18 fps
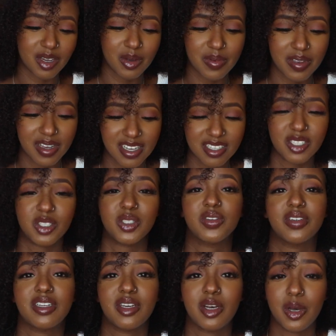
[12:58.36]
I hope you guys
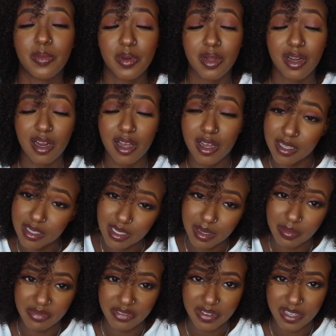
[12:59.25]
enjoyed it. I hope you learned
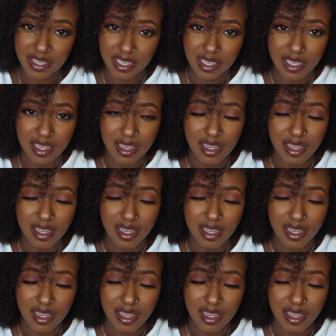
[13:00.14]
something.